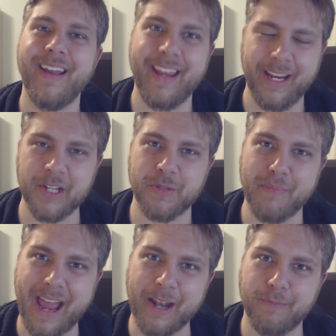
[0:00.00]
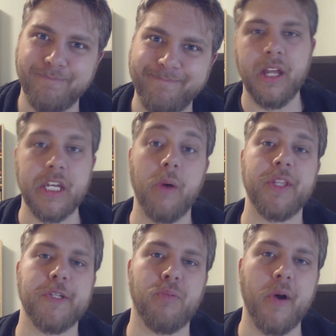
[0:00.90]
He gets mad. Now at
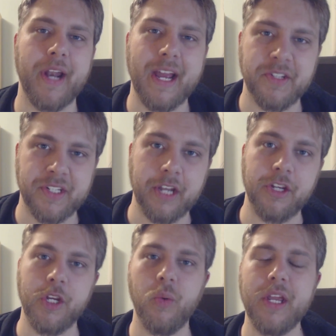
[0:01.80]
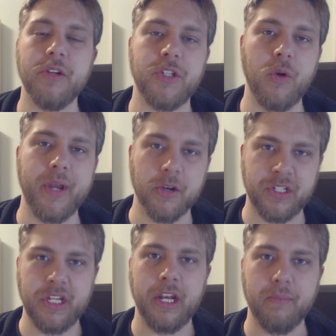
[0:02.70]
this point I had said Huey and Dewey are
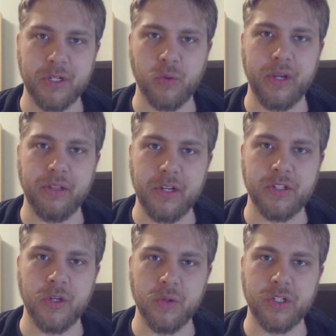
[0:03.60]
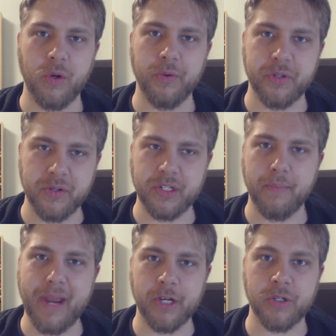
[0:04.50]
sitting between these two soldiers to
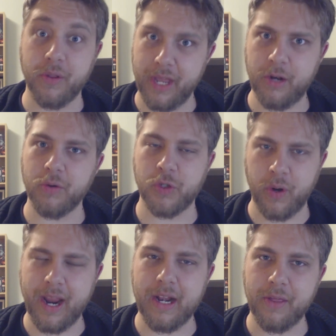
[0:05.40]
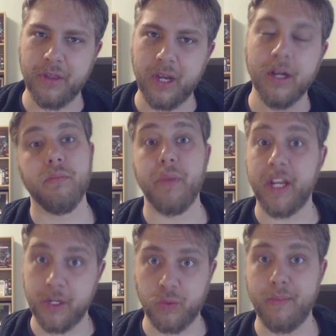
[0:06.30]
make sure they don't try anything,
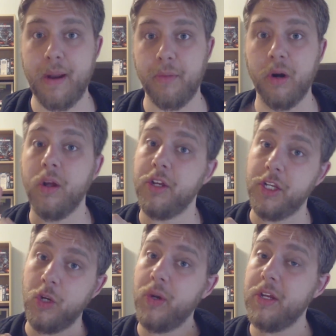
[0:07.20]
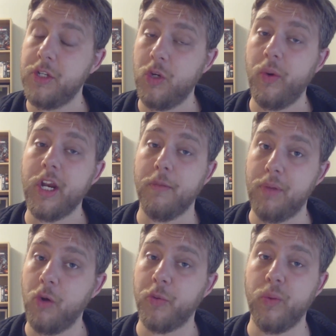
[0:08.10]
because remember, Huey and Dewey are
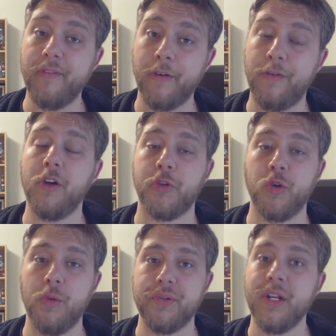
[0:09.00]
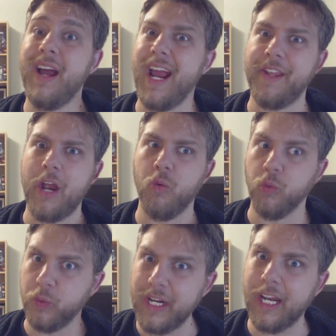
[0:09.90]
both Riverfall troops, and they
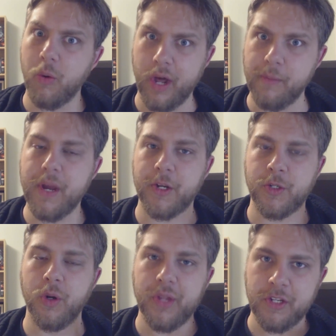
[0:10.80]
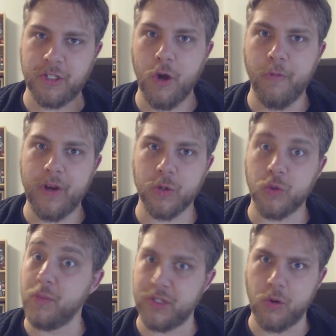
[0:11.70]
really want to make sure these Stonevale
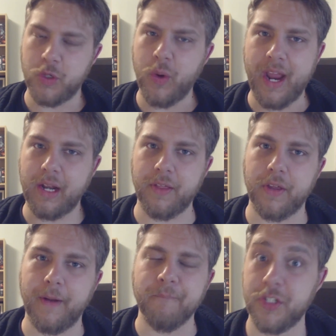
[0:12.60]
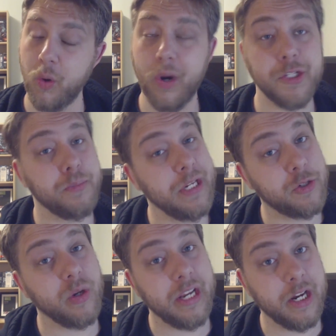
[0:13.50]
troops don't try anything. So once
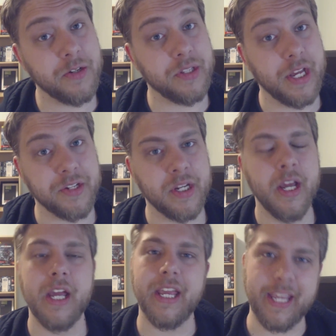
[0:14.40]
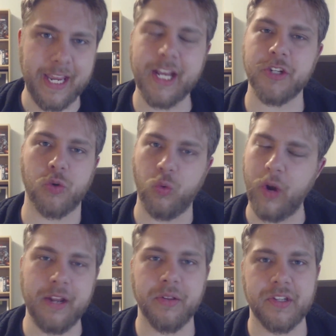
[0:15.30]
Petrie hears this, he gets
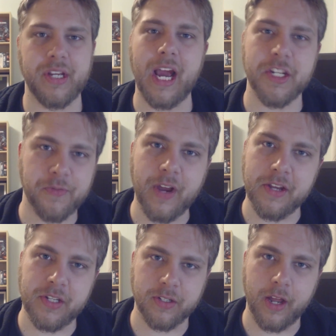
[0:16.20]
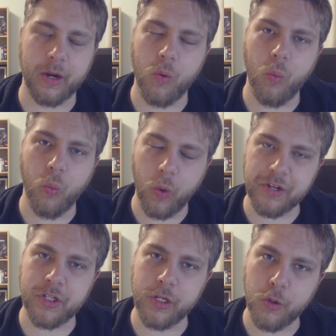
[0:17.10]
right in this guy's face. He's like,
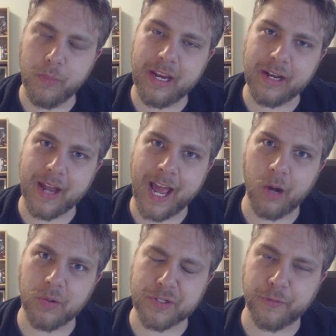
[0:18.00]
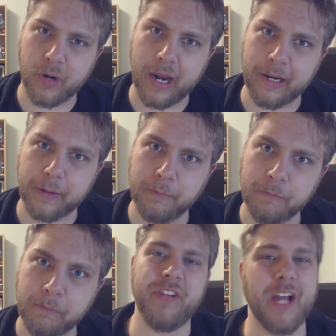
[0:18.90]
"What do you mean, how's Frank?"
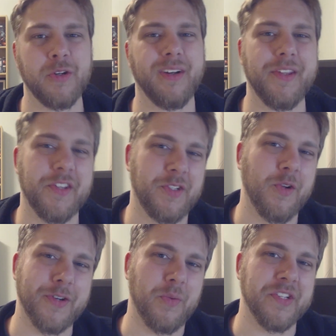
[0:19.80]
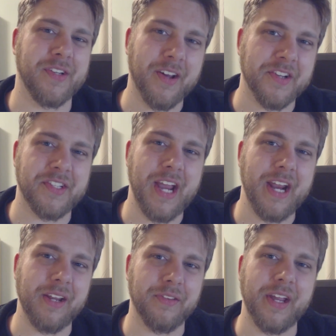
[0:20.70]
Naturally, this soldier wasn't going to say
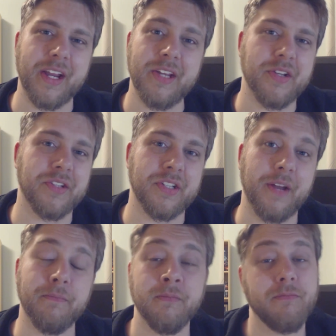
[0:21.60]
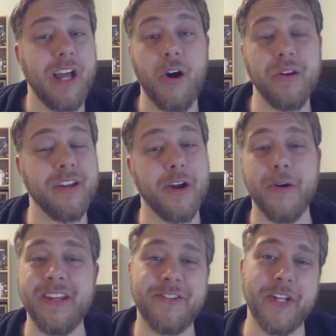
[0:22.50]
anything. He just said, "Oh, you know,
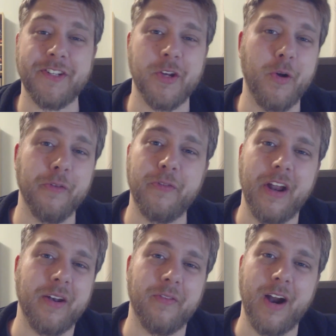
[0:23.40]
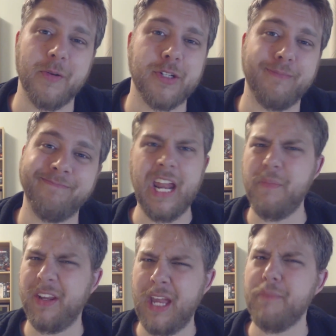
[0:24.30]
he's just an old friend of ours." And it
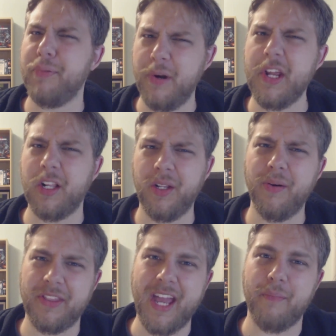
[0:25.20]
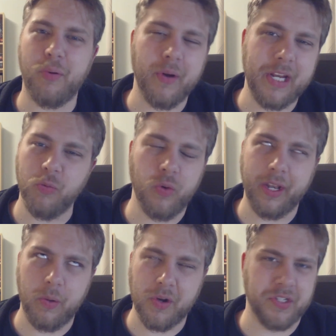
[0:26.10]
became pretty clear at that point he
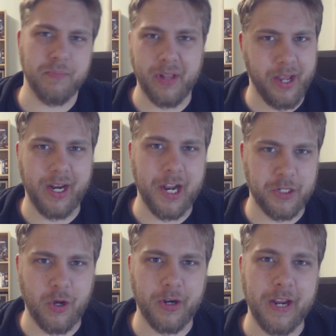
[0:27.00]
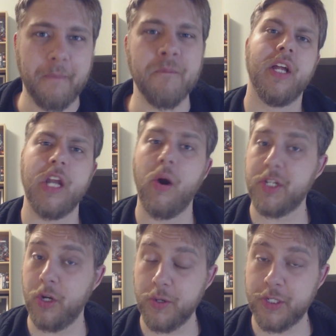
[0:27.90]
really wasn't planning on talking. Now, I
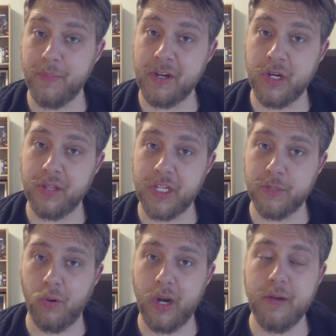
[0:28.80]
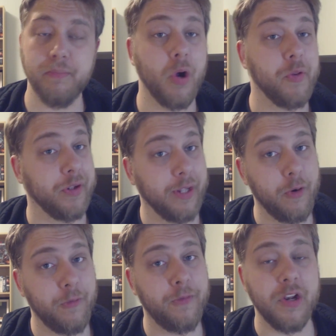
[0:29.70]
should also mention at this point, both
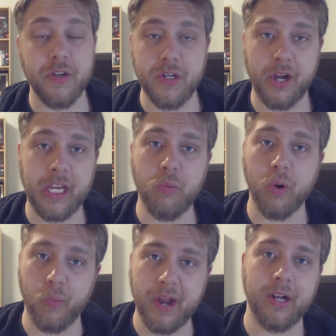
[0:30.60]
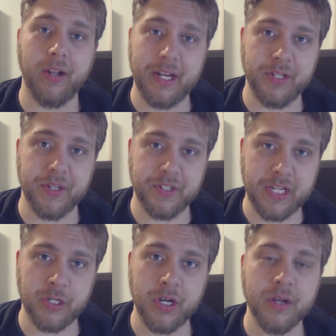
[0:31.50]
Littlefoot and Ducky were running late to the
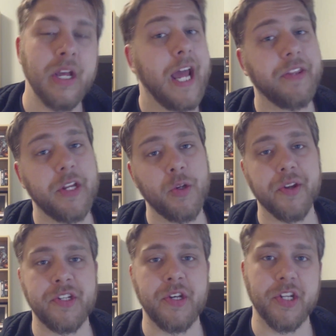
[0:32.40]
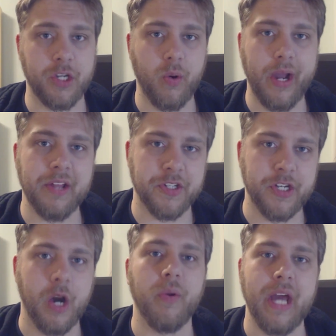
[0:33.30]
session, and they told us to just go ahead and
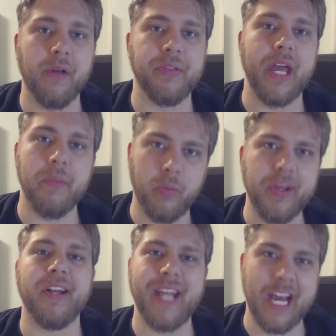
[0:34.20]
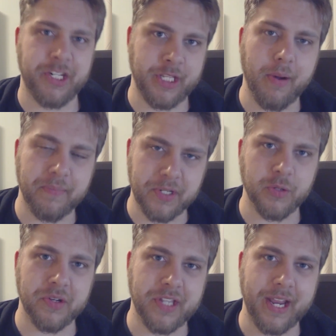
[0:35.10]
start without them, and we could catch them up as
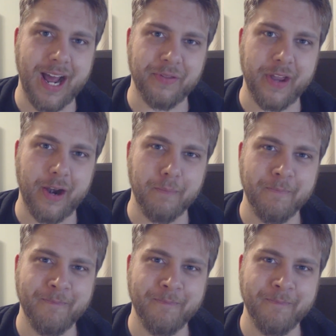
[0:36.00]
soon as they got there.